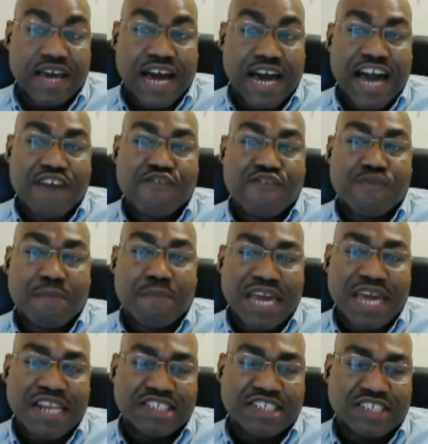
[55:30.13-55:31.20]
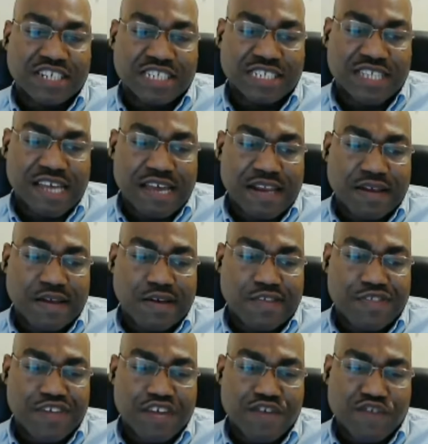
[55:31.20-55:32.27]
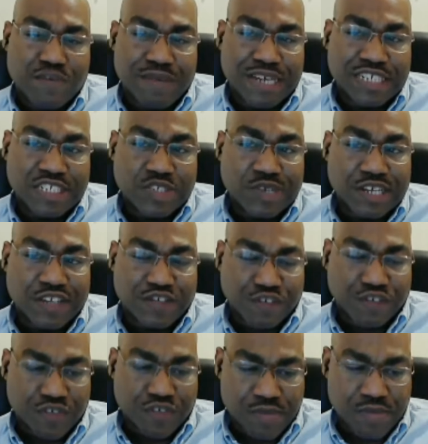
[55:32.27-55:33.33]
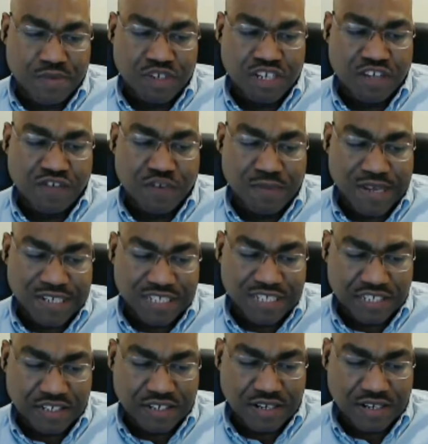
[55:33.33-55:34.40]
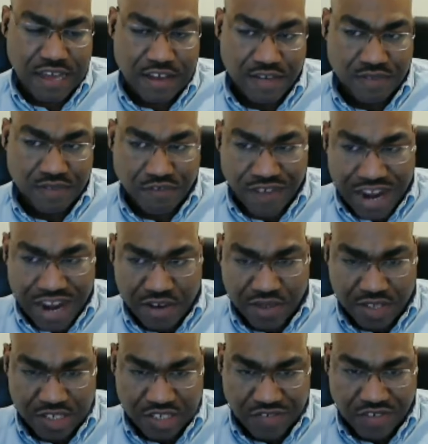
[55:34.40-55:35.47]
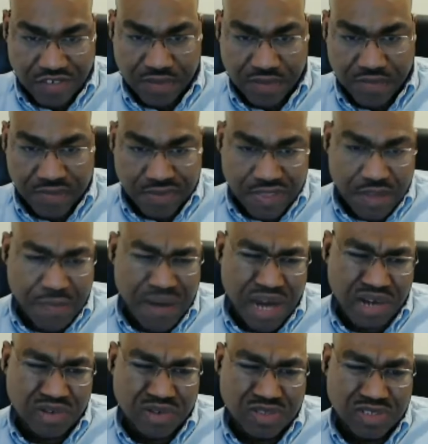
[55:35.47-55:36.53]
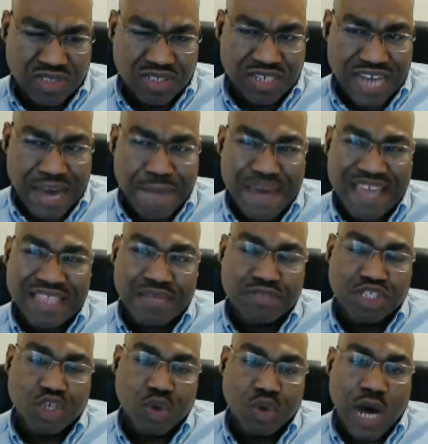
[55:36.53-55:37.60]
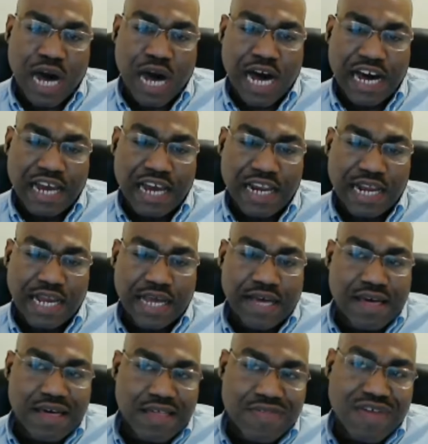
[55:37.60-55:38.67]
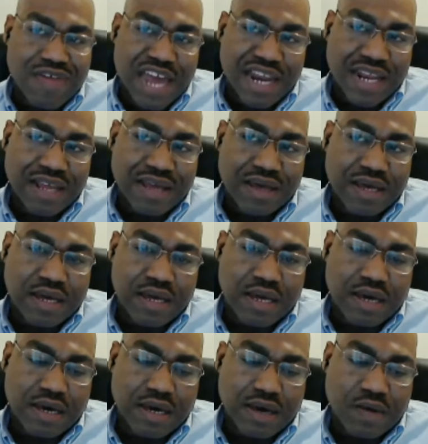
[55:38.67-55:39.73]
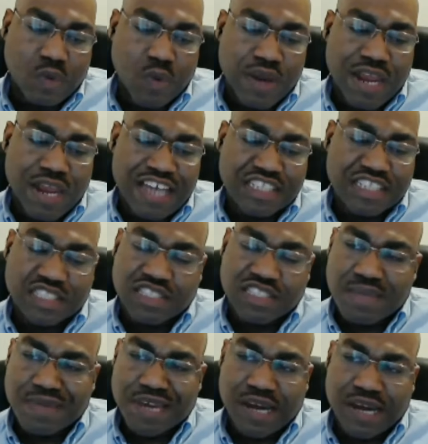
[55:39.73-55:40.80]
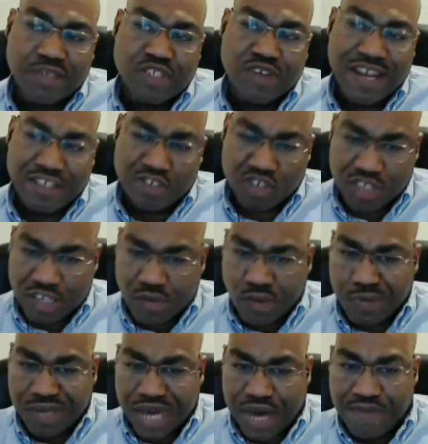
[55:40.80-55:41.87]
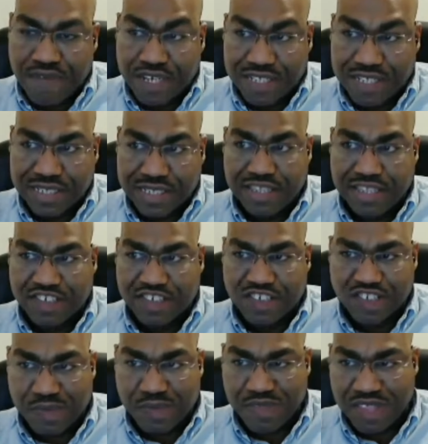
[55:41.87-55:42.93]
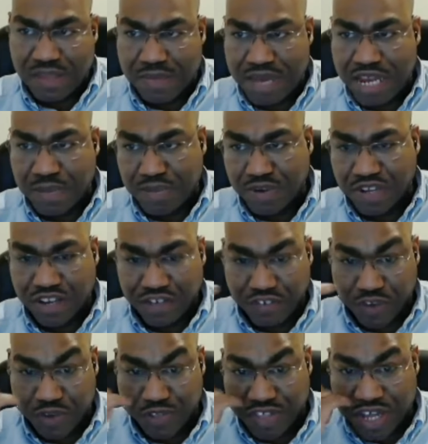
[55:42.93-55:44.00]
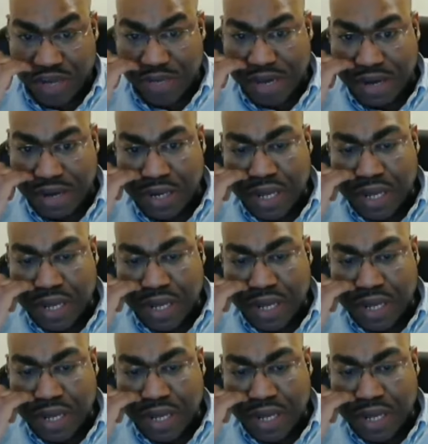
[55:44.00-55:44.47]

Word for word: I've made it such that the information transfer, the information, like the viralness of it, the models, I made them so odd that when as they become attractors, it will be obvious that this is something that Manny put here for you to think about.